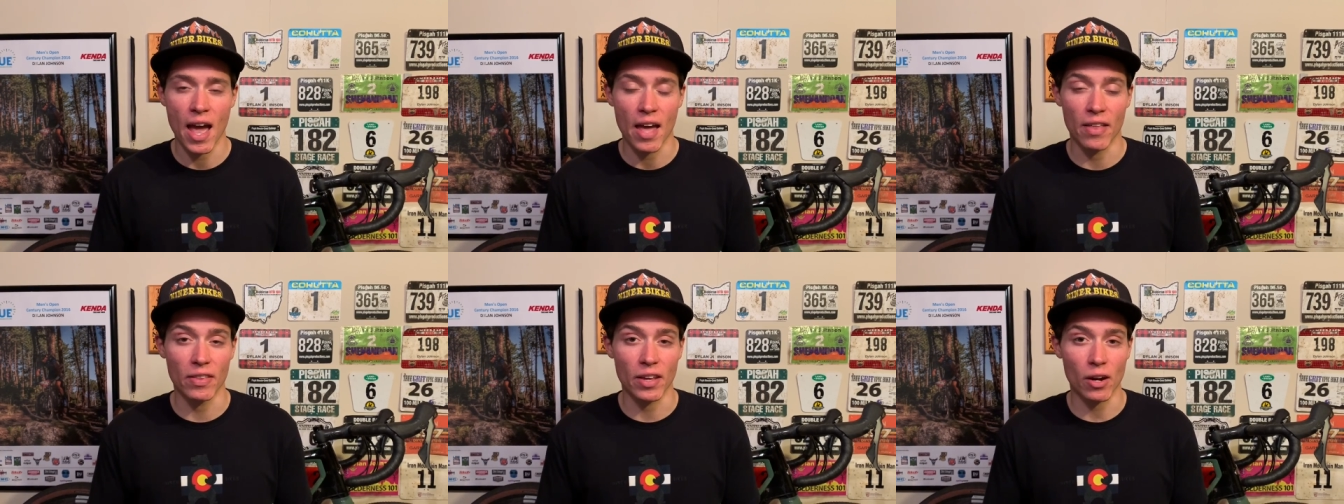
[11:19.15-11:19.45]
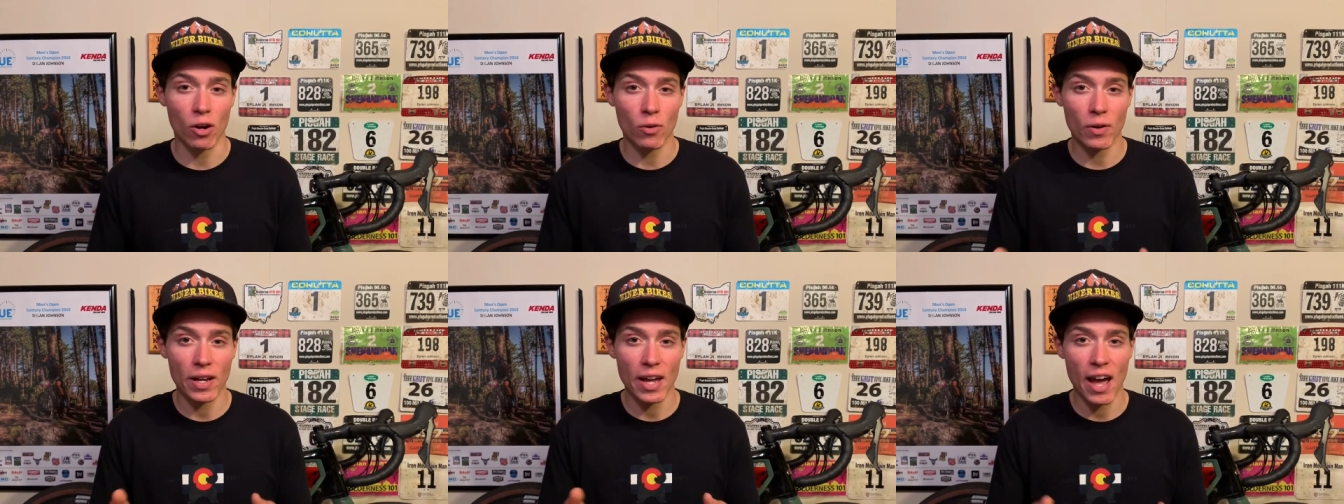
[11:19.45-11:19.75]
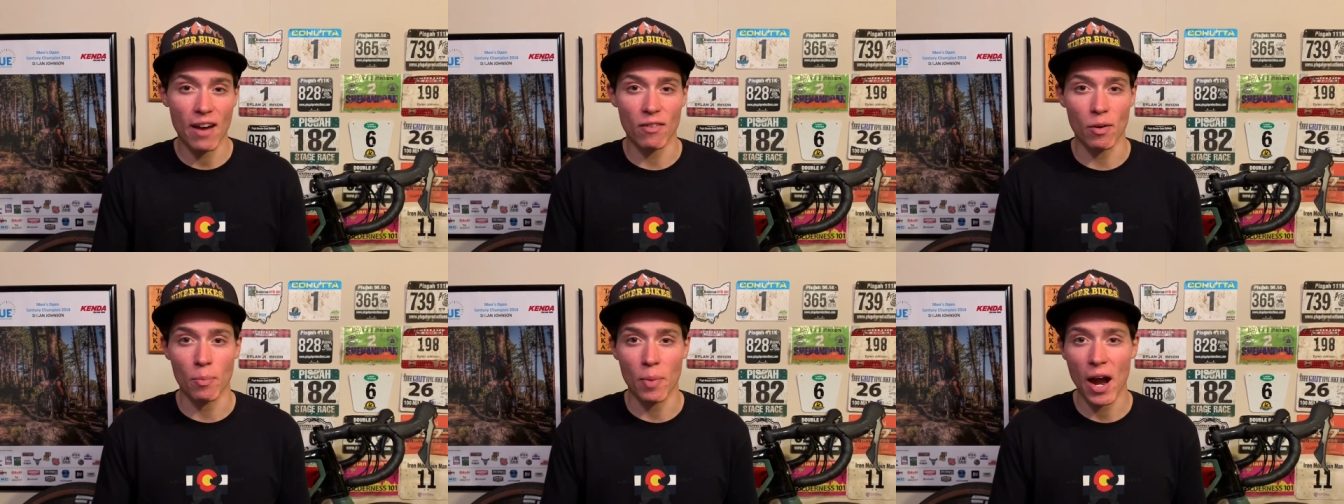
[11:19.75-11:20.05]
and they already
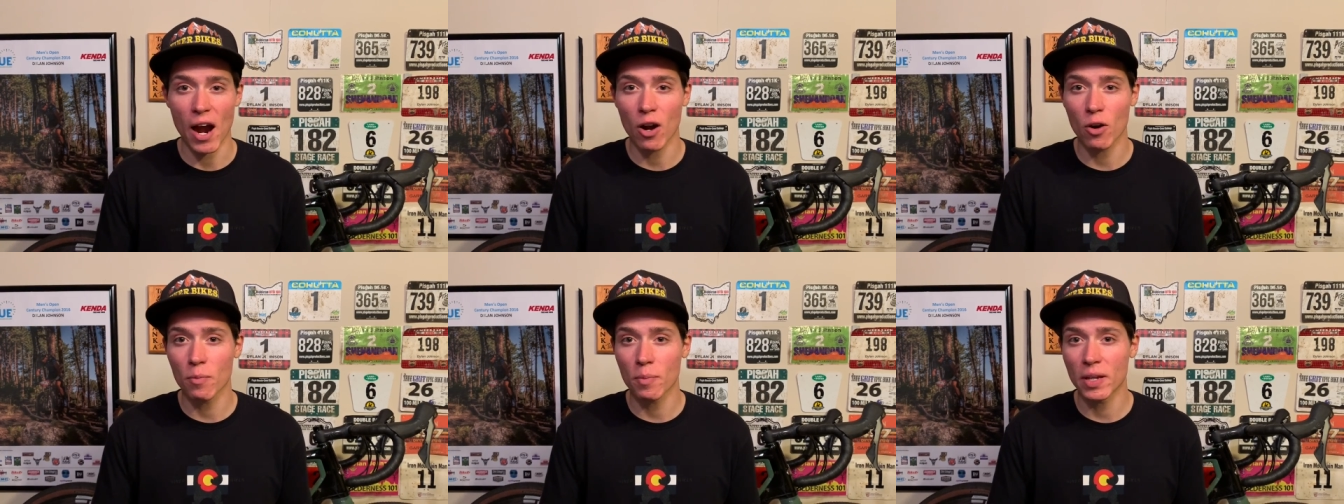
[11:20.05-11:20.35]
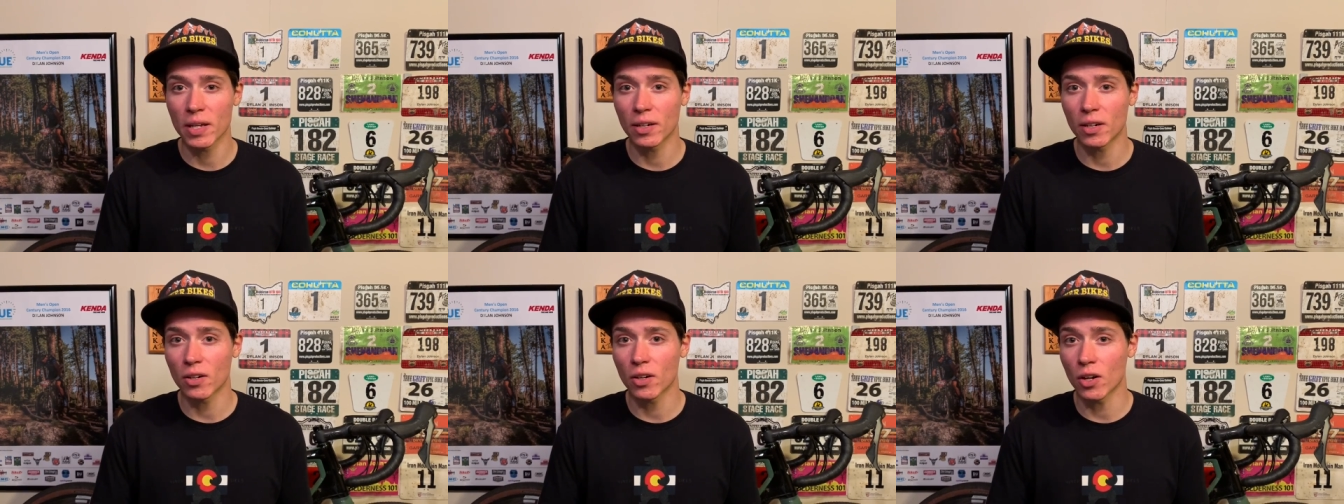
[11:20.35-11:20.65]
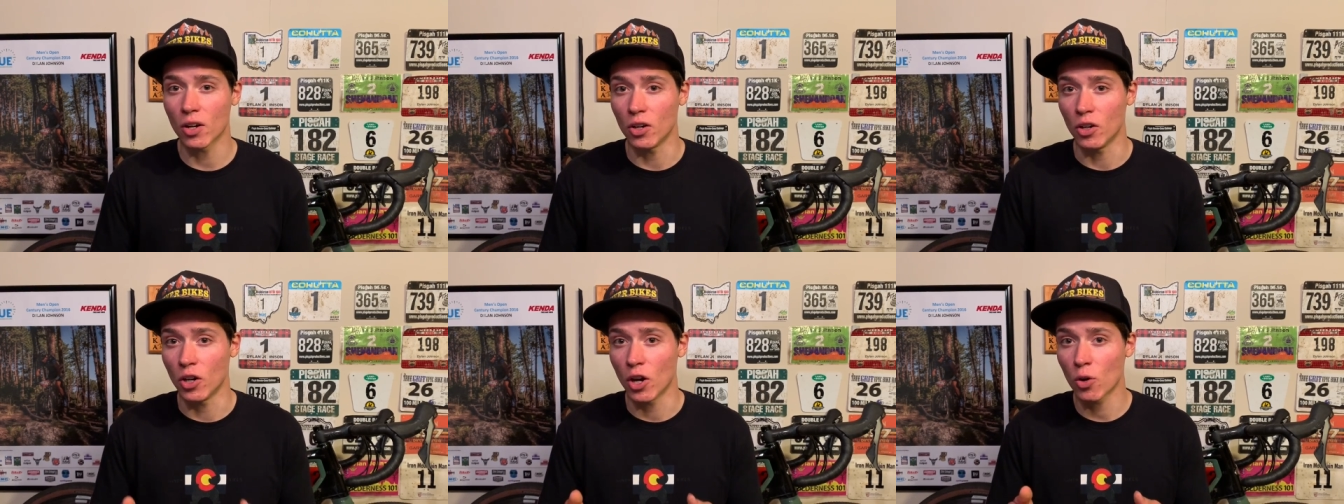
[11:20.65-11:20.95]
have a power
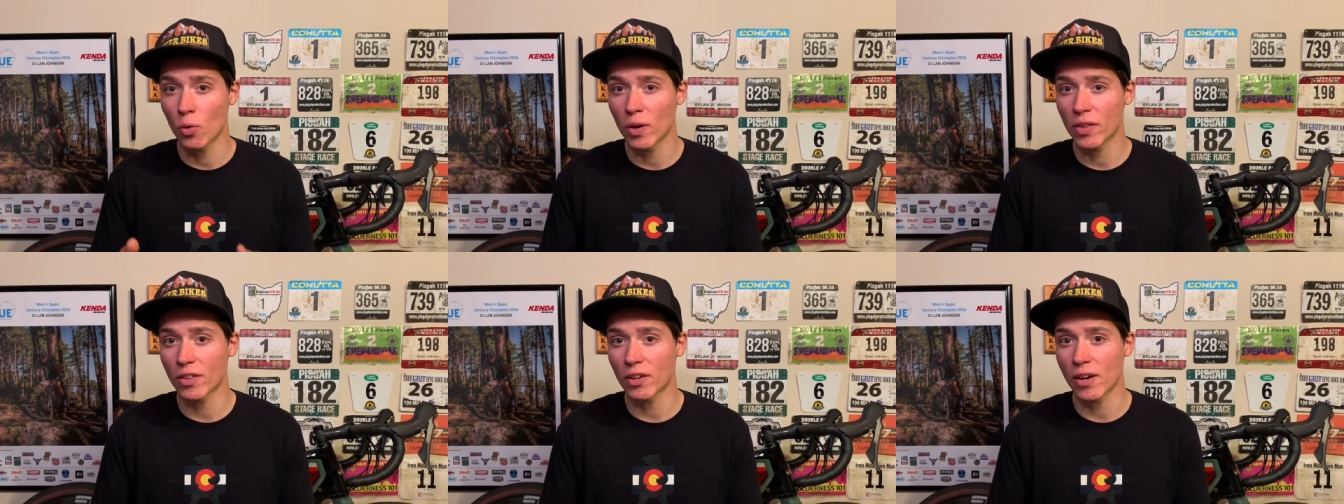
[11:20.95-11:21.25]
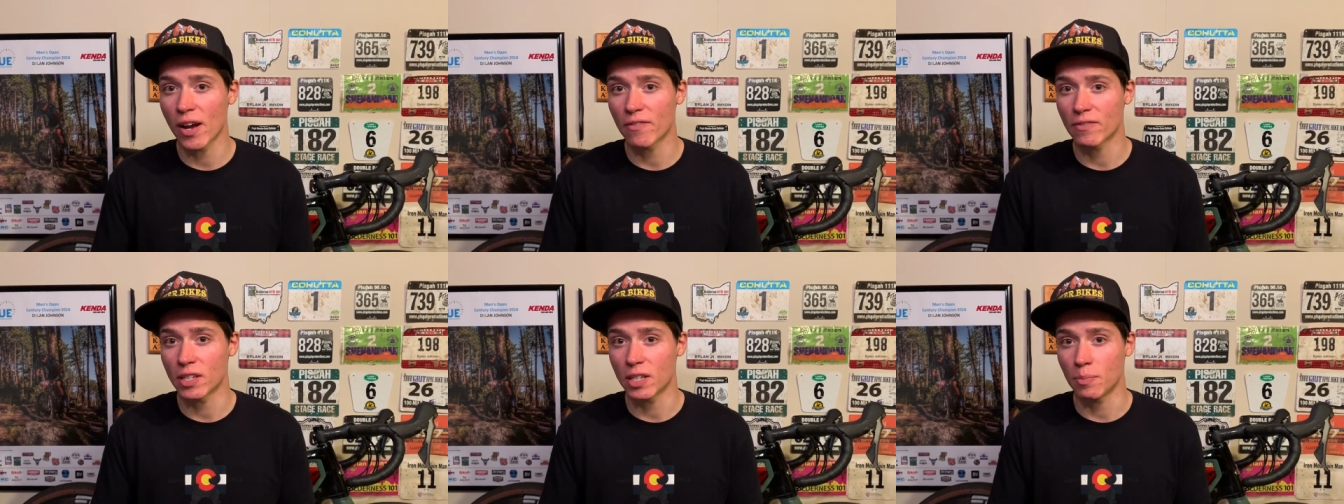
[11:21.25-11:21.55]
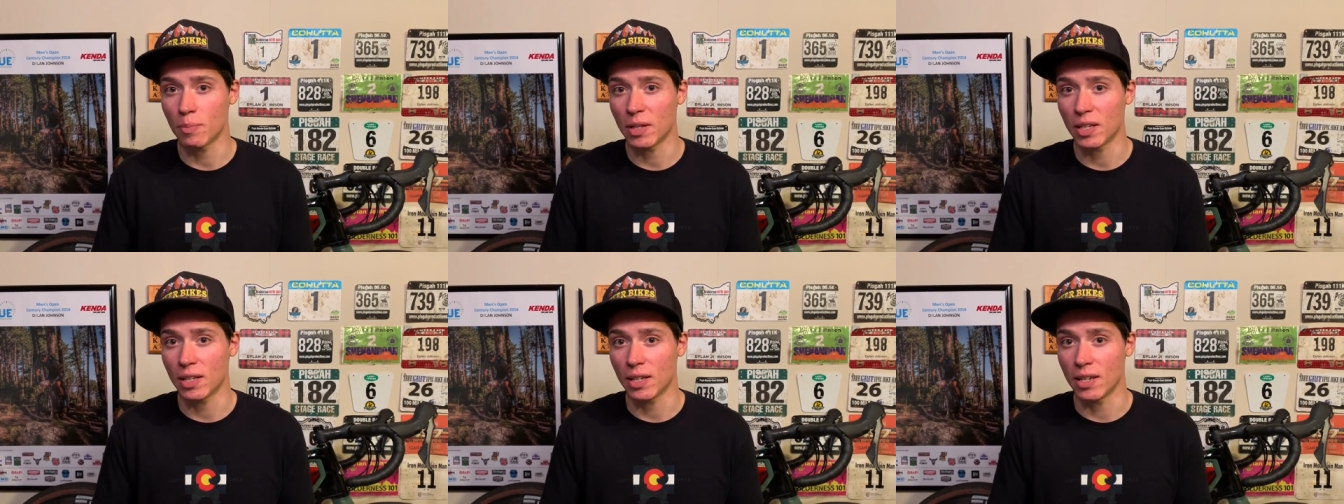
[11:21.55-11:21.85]
meter, know what their F T
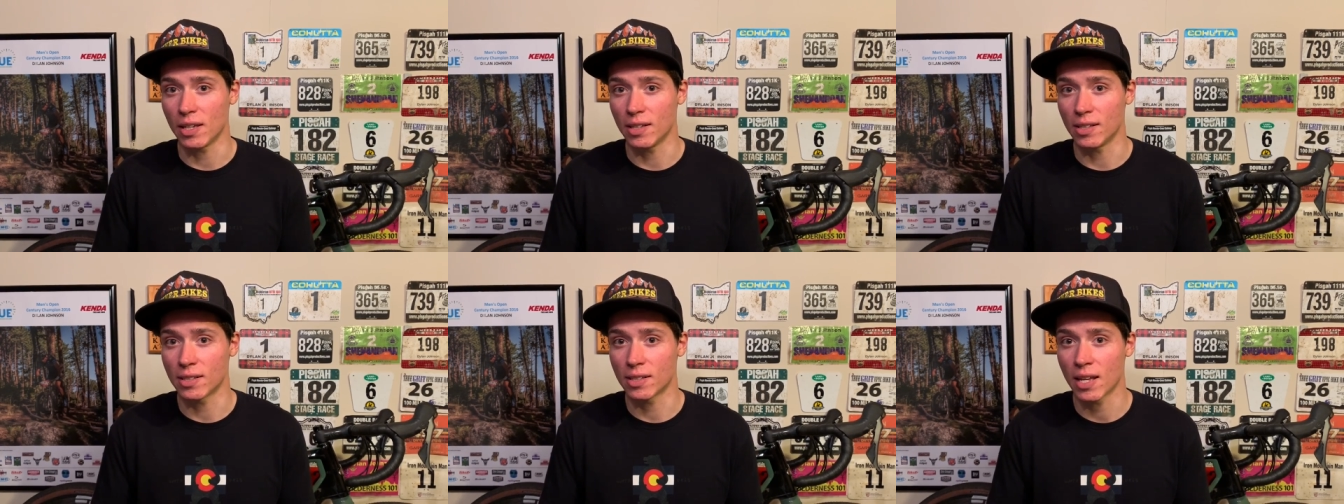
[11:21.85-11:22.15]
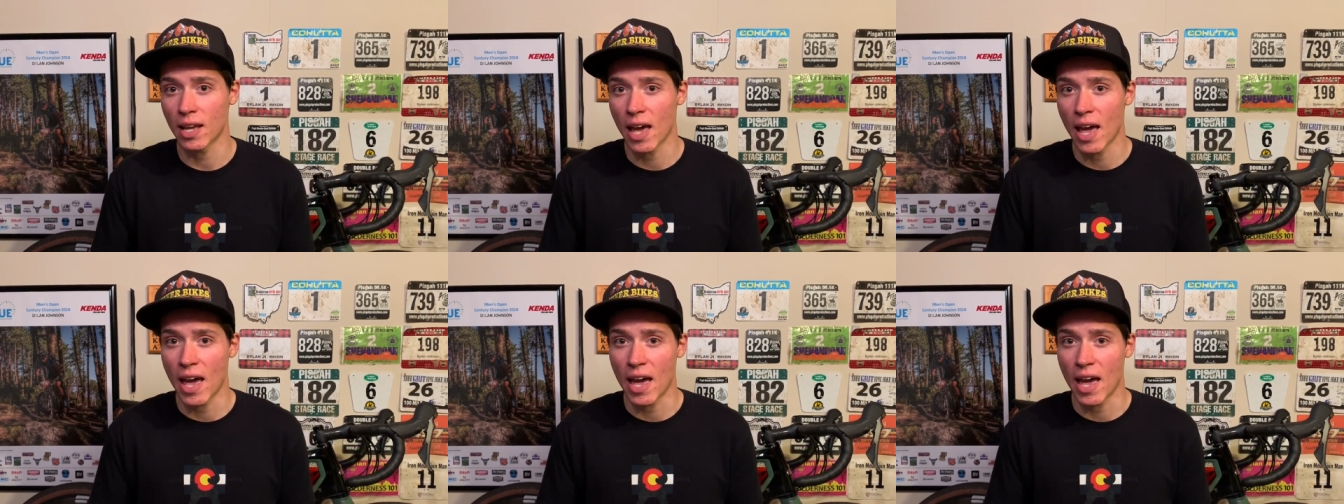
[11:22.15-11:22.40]
P is,